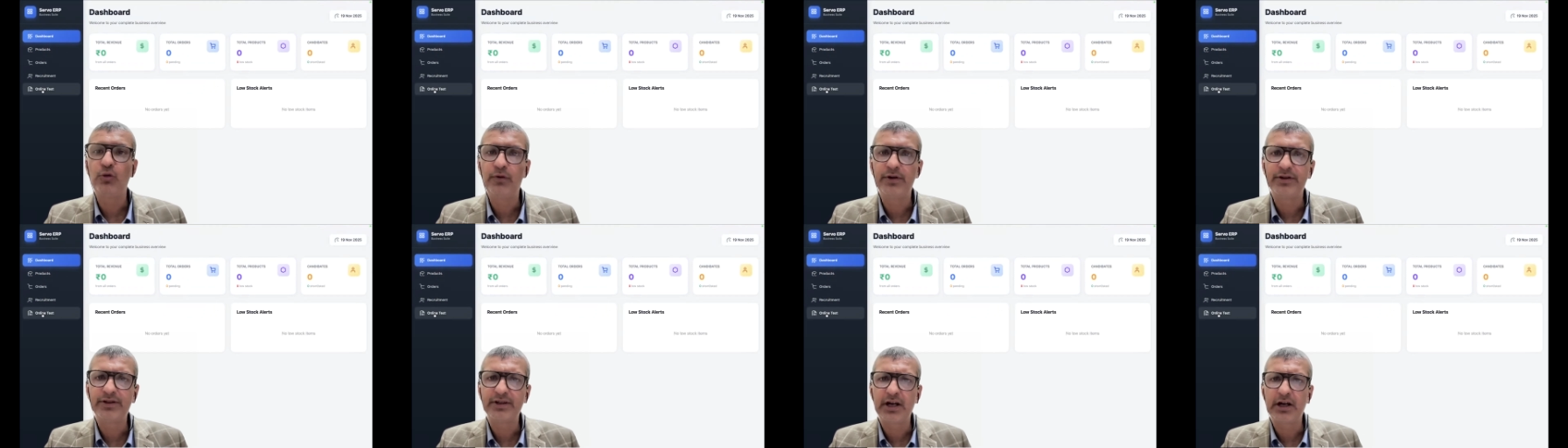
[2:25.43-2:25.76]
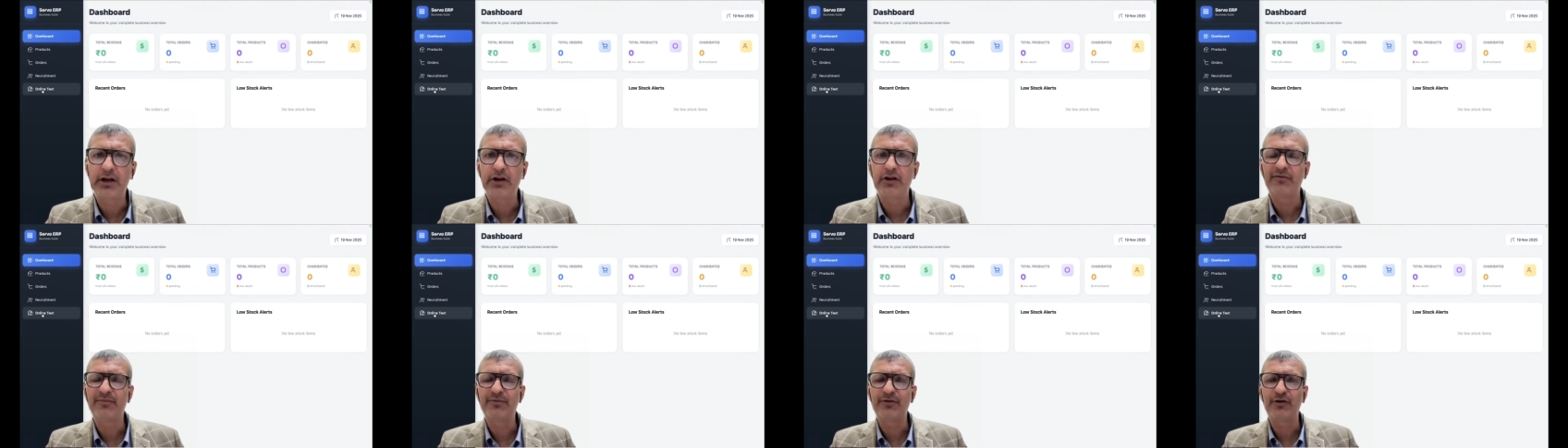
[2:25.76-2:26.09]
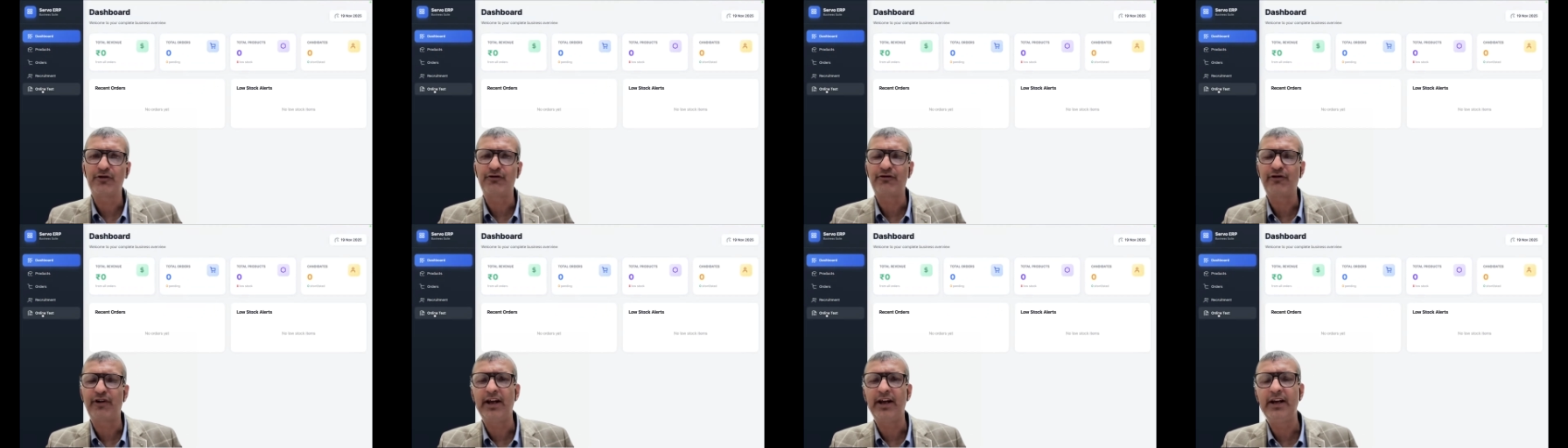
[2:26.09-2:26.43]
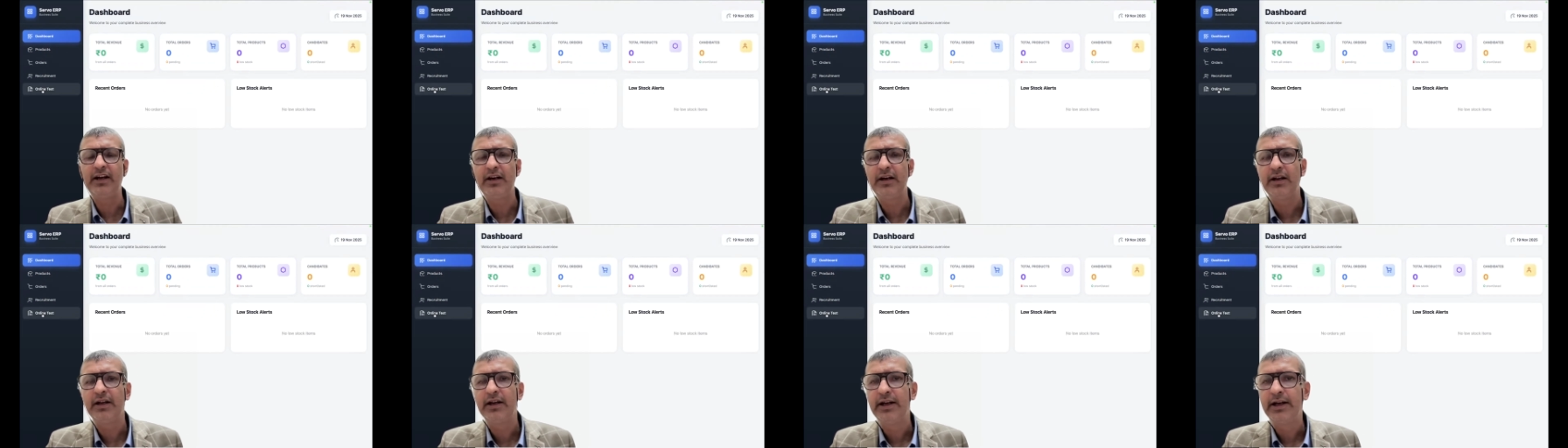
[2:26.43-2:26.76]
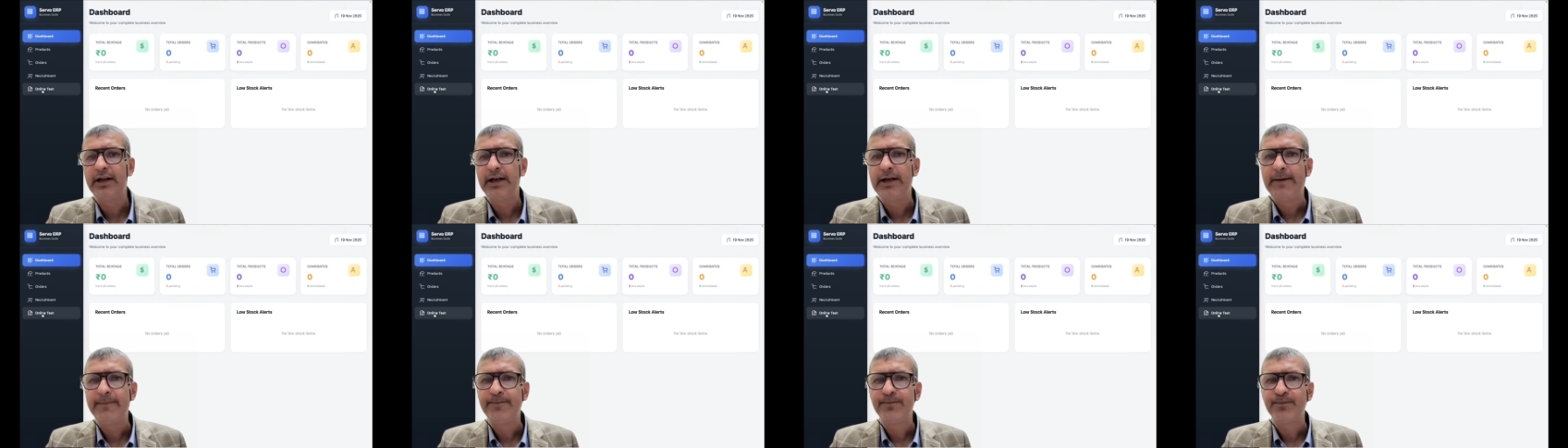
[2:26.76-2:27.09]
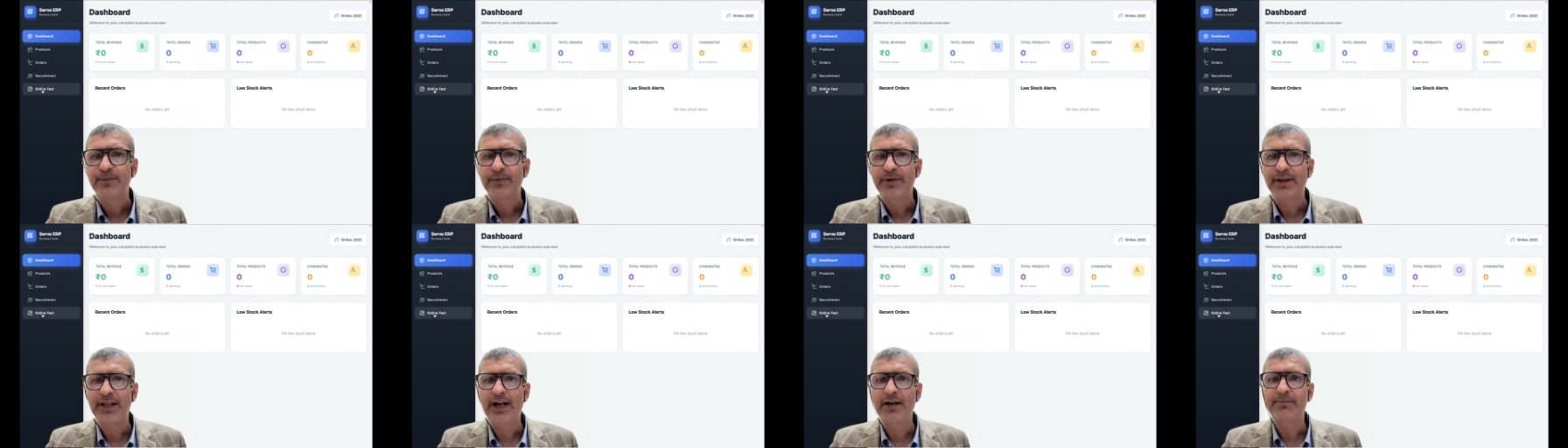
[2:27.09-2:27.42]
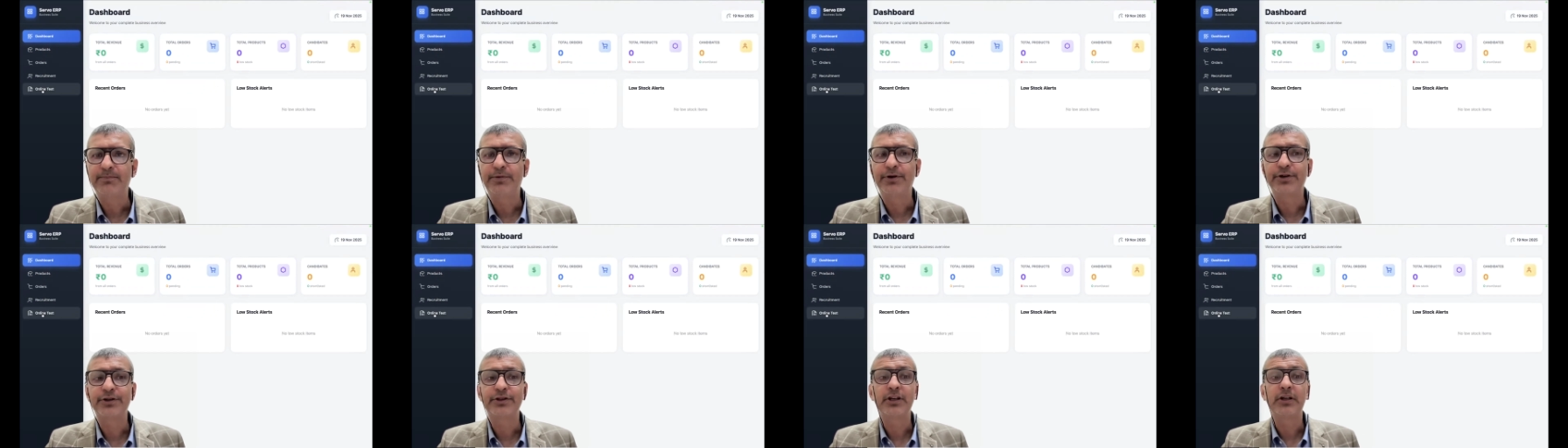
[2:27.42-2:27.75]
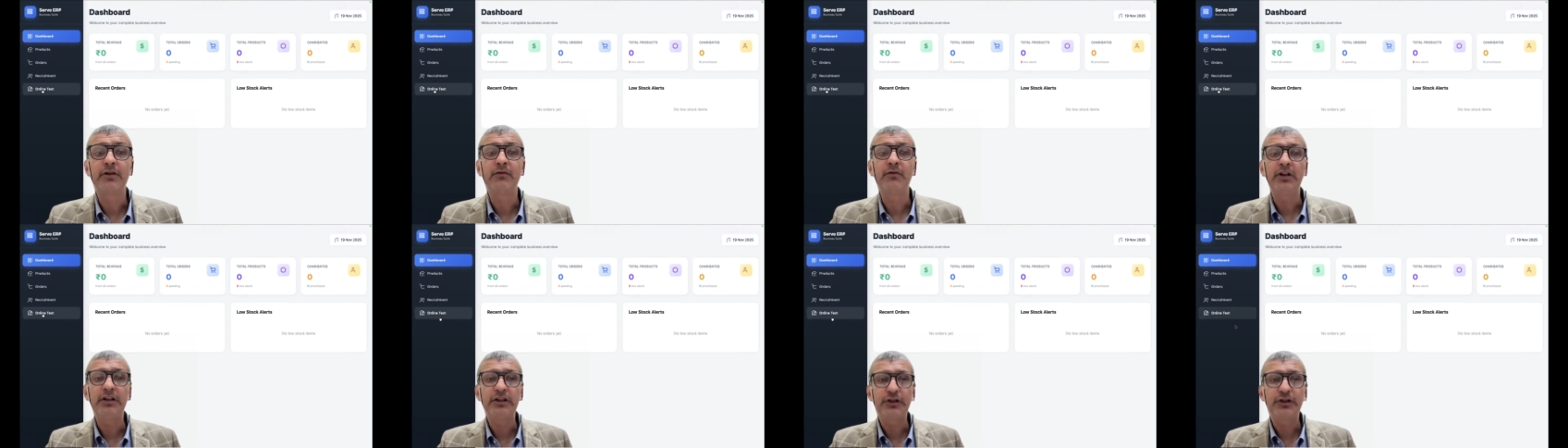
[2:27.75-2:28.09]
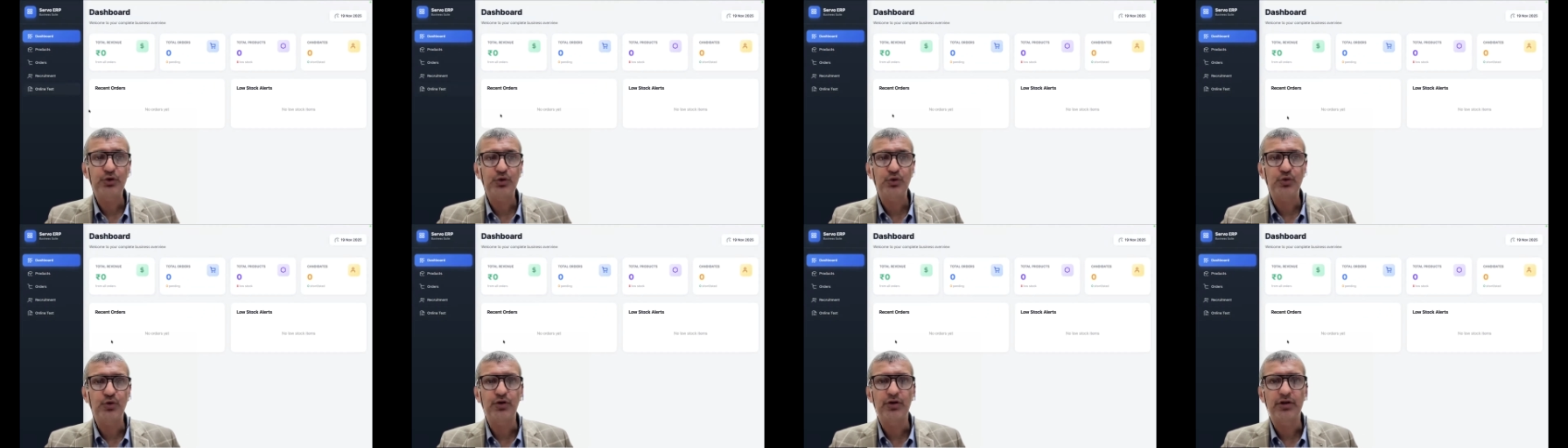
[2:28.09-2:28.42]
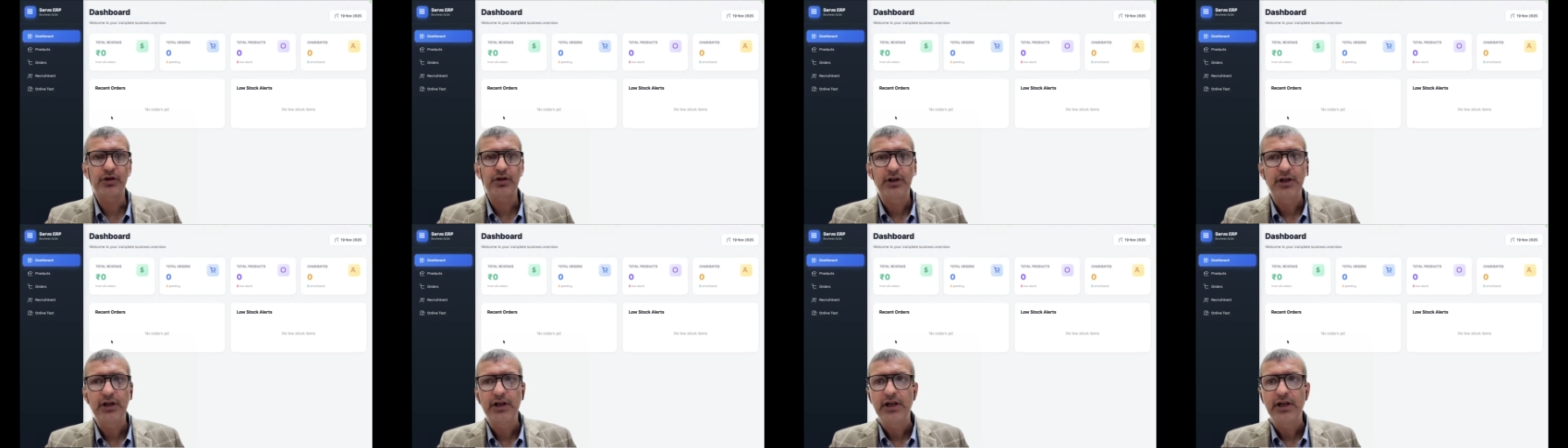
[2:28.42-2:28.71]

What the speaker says: which kind of profile that person will suit.